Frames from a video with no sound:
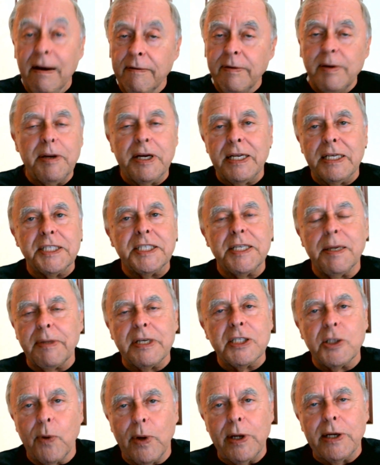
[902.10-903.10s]
Everybody in
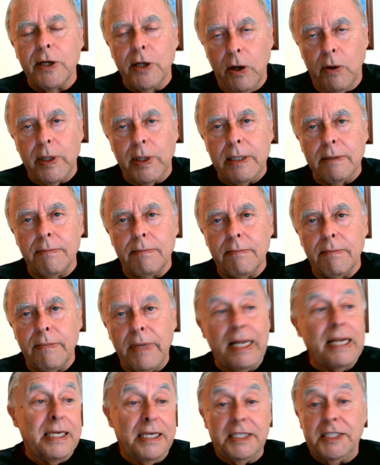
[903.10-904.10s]
shipping is going to know
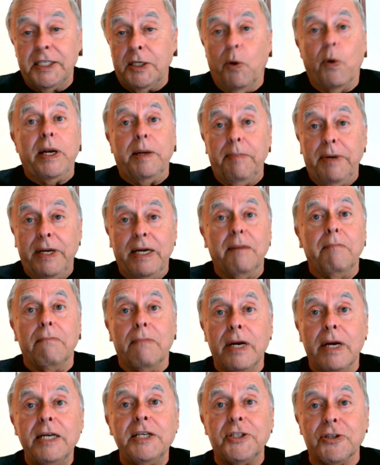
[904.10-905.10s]
it. It is going to be a
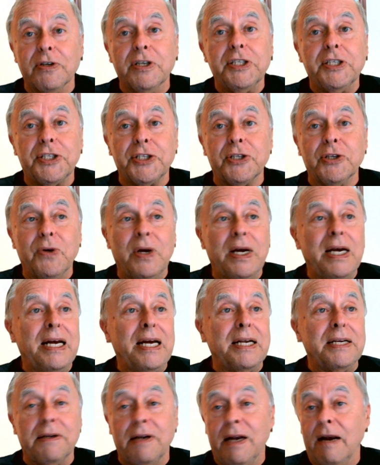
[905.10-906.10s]
major issue,
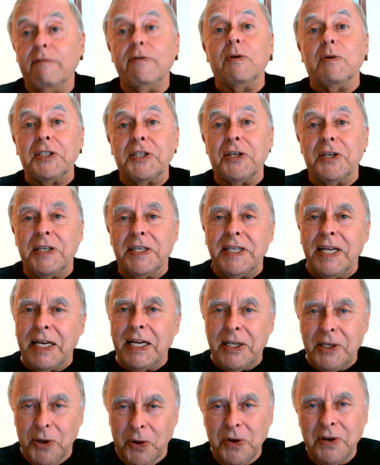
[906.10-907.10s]
and everyone's going to
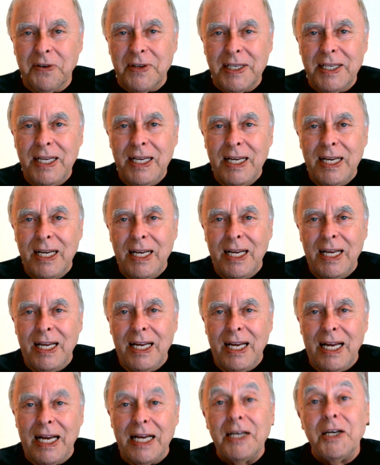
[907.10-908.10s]
take note of it,
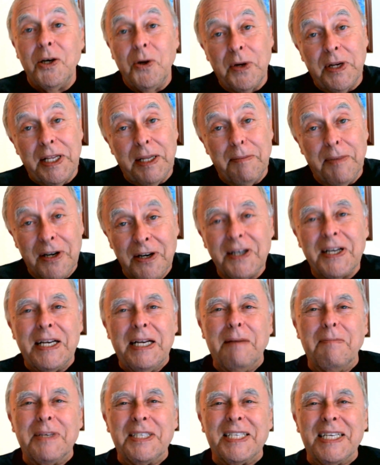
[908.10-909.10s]
including the
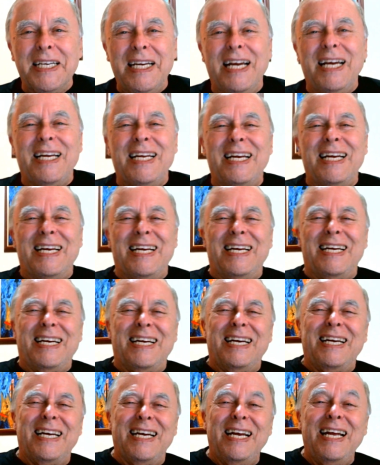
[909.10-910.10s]
American Embassy
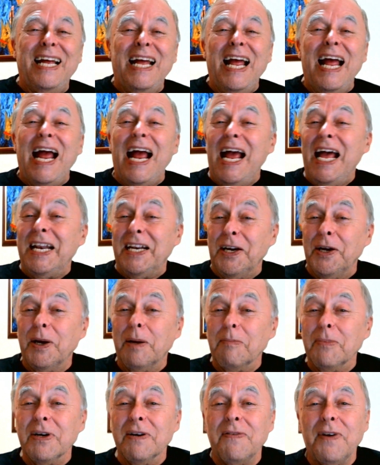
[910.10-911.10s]
and a
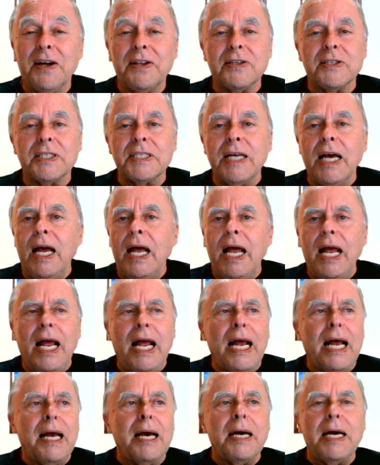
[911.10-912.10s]
number of others.
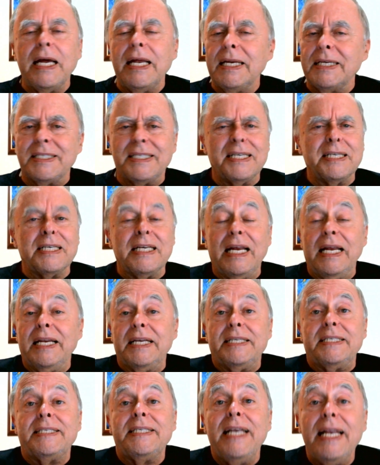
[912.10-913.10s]

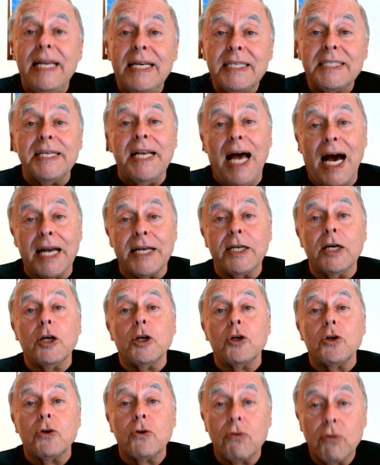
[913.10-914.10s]
It is not
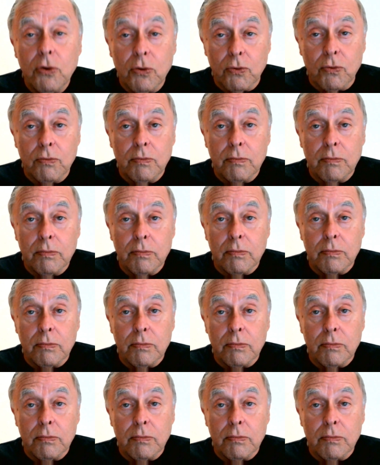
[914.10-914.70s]
true.